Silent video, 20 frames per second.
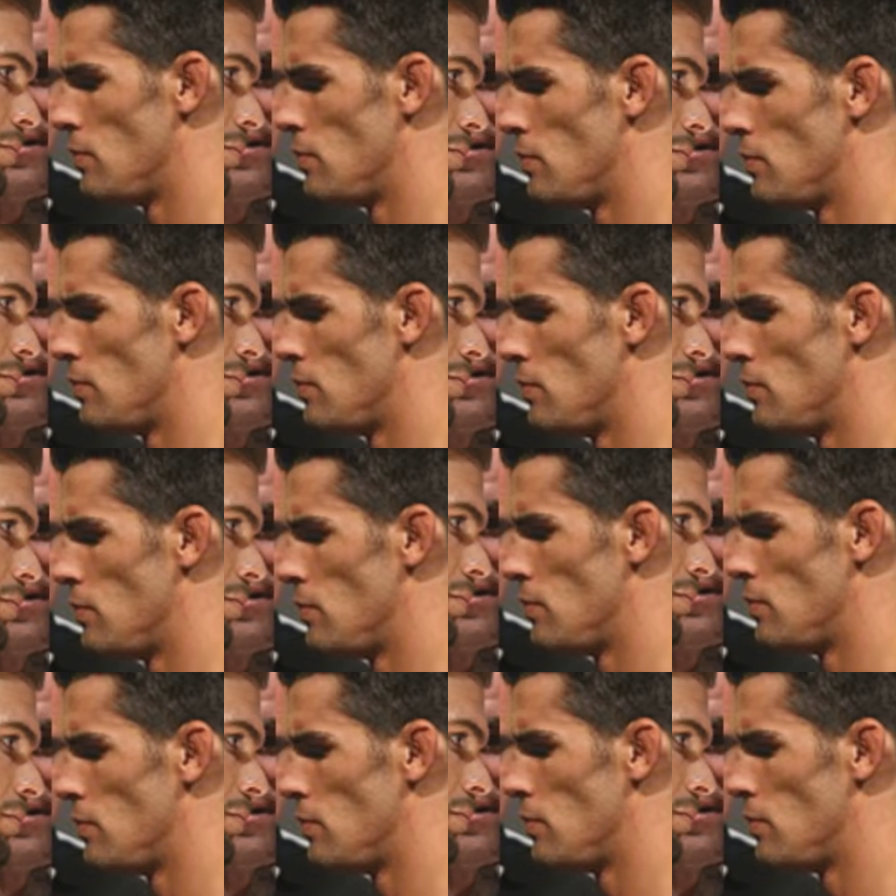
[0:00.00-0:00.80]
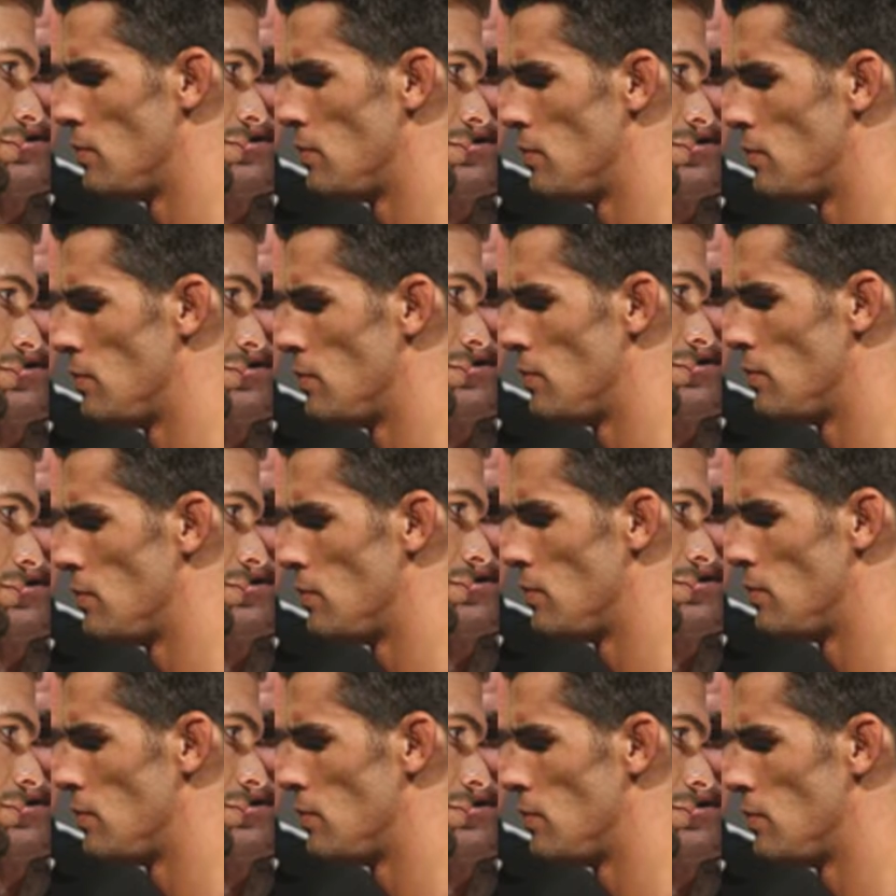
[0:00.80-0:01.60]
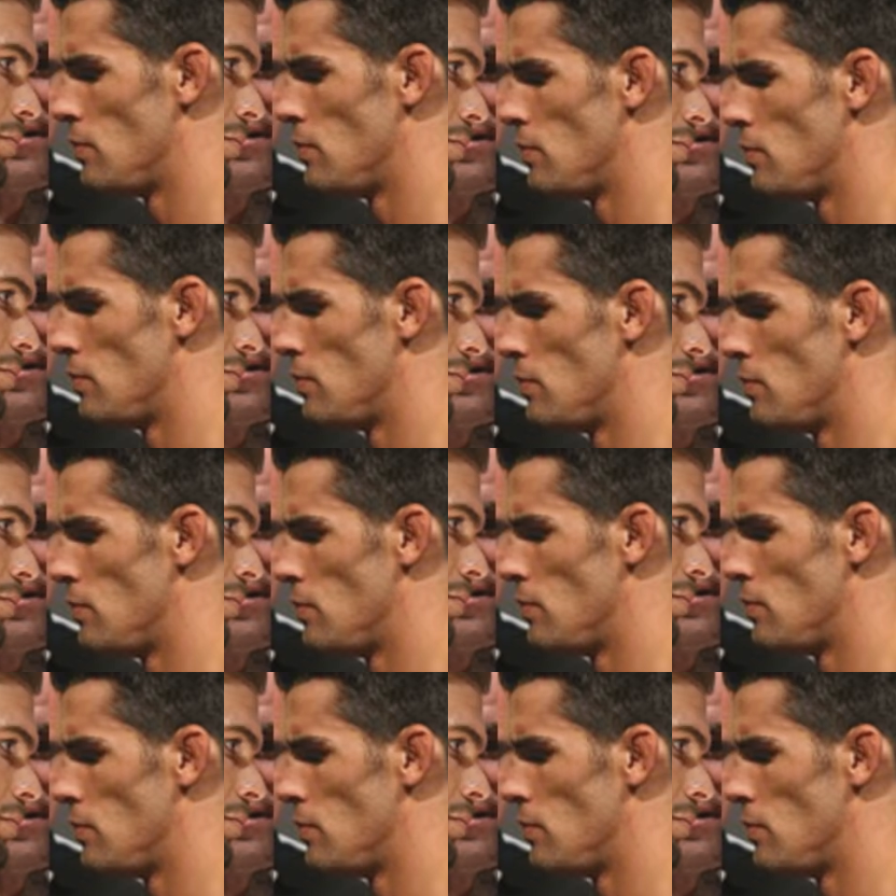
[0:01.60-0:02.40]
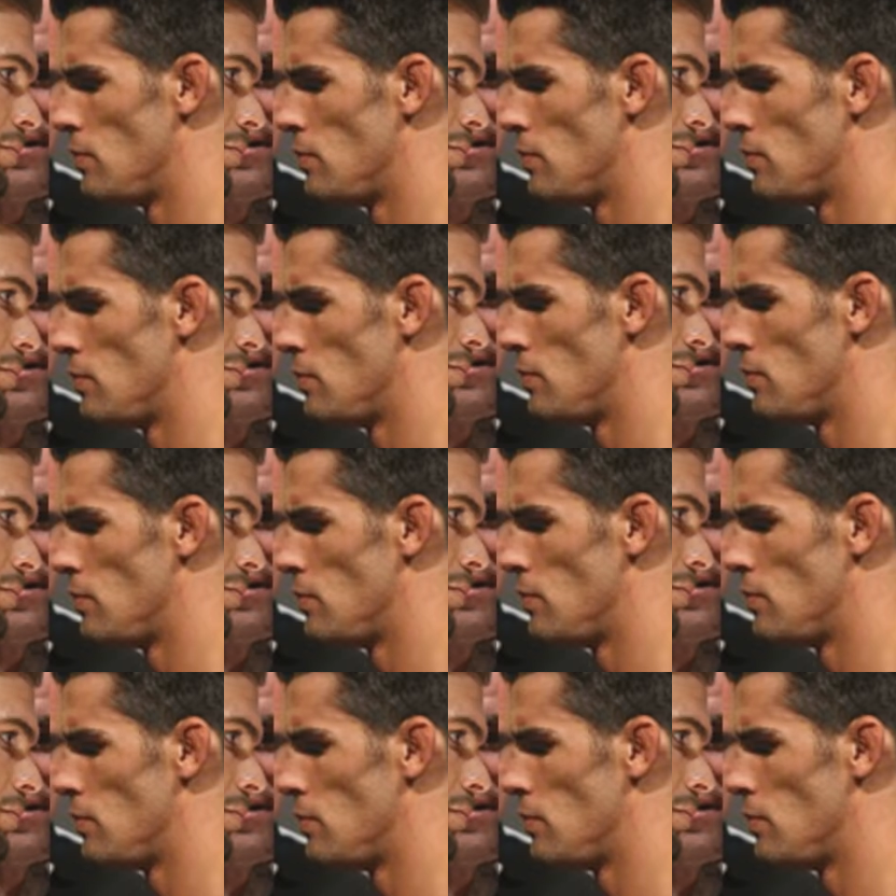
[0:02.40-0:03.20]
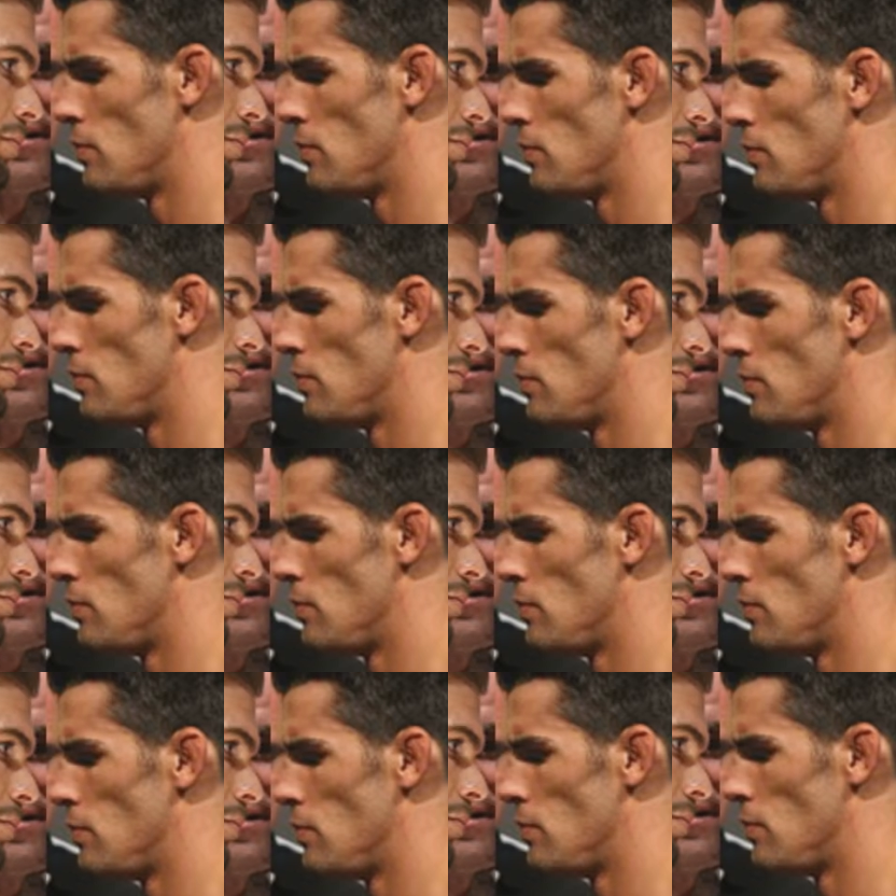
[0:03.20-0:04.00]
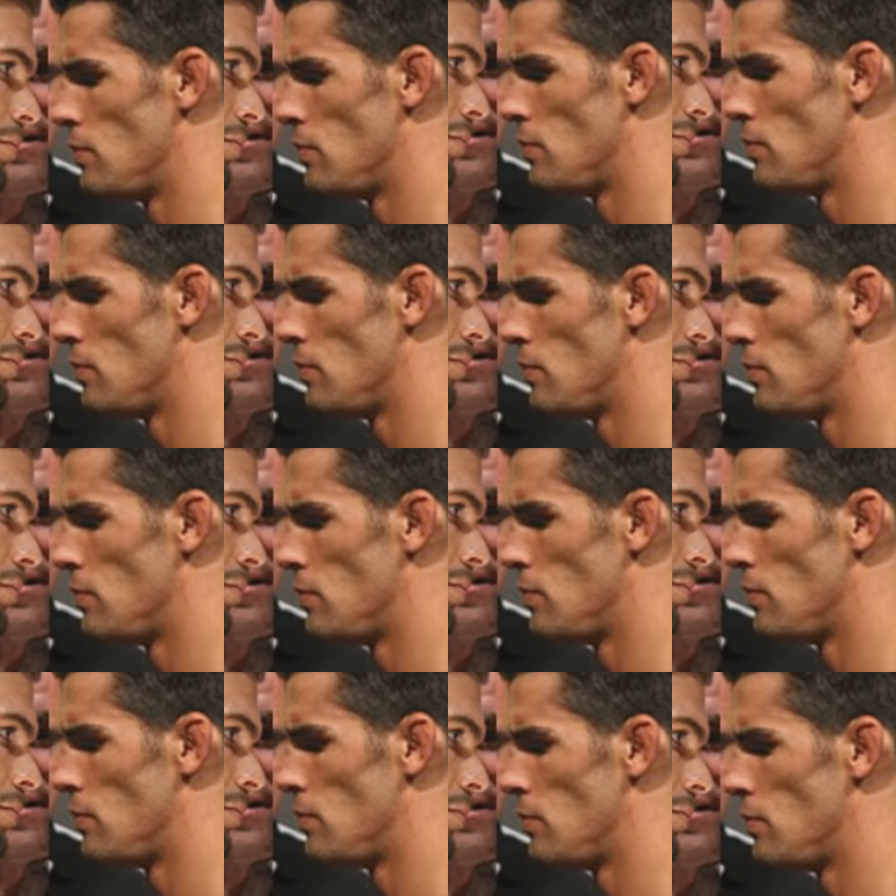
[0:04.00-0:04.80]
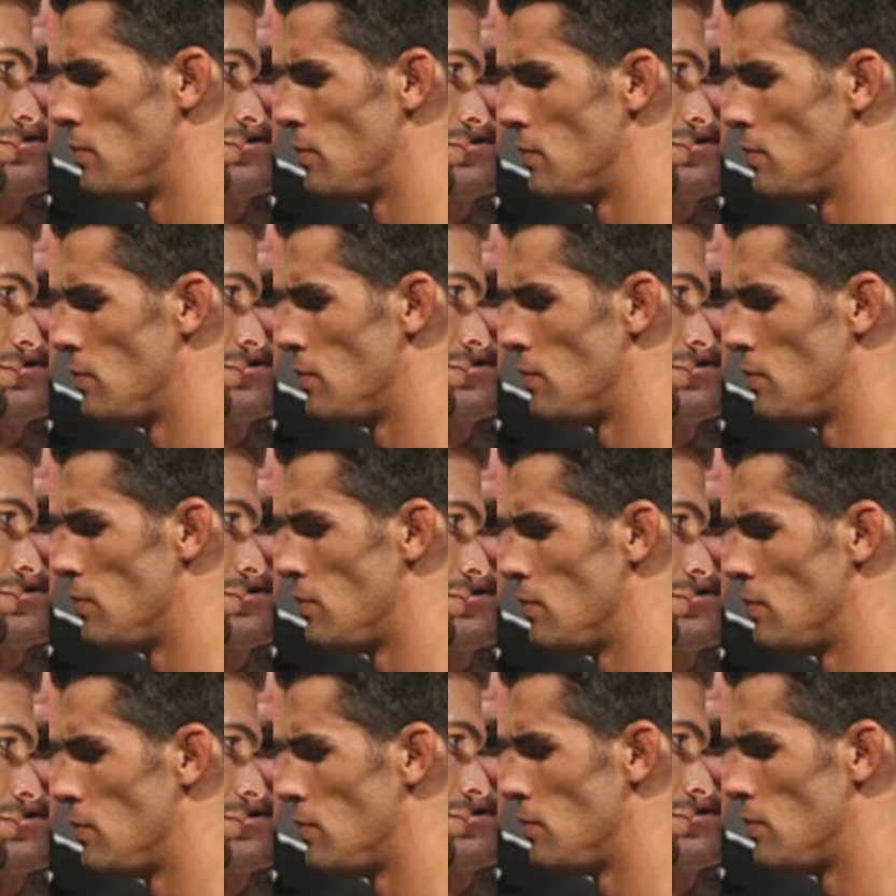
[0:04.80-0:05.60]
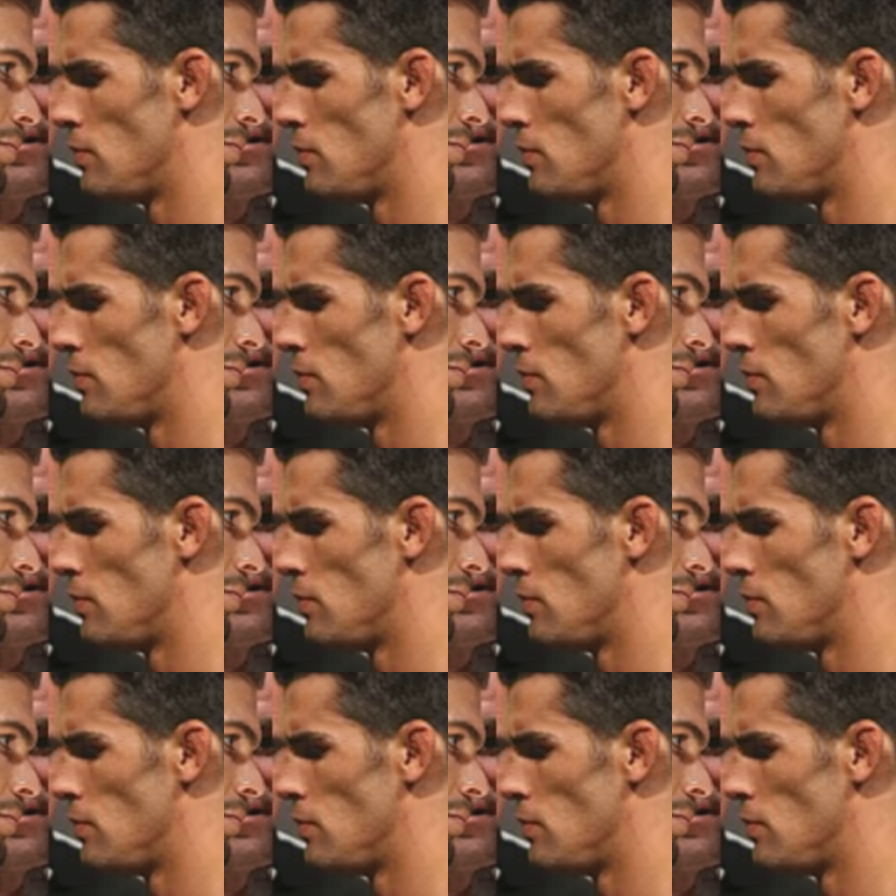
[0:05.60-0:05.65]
(not speaking)